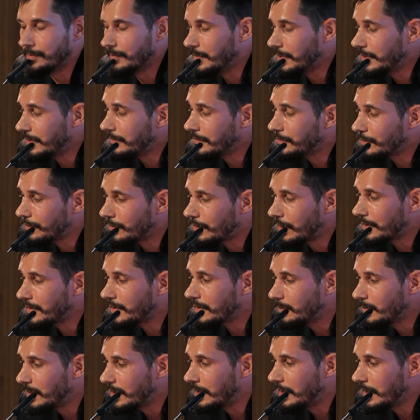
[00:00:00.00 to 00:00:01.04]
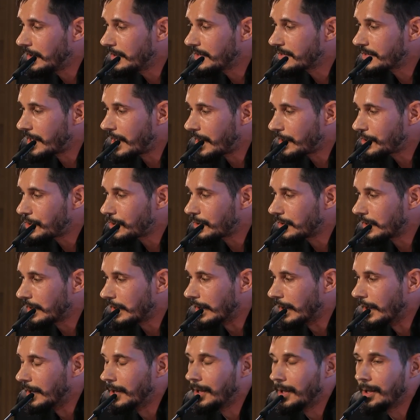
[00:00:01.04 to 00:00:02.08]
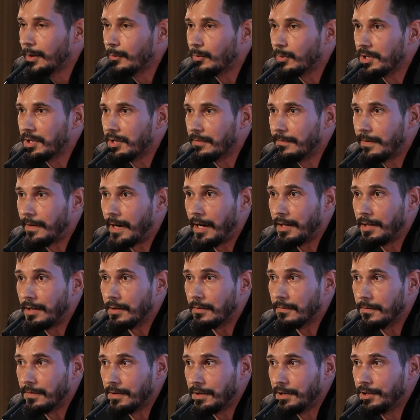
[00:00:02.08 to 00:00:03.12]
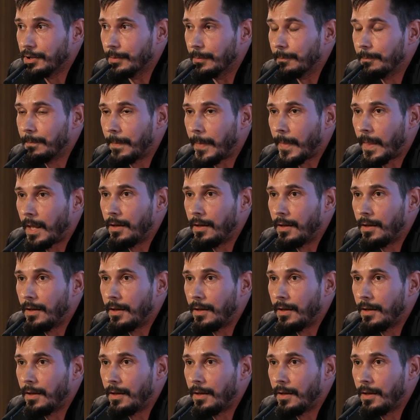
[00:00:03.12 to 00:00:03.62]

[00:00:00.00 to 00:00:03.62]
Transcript: believe it or not, it begins actually with defining freedom.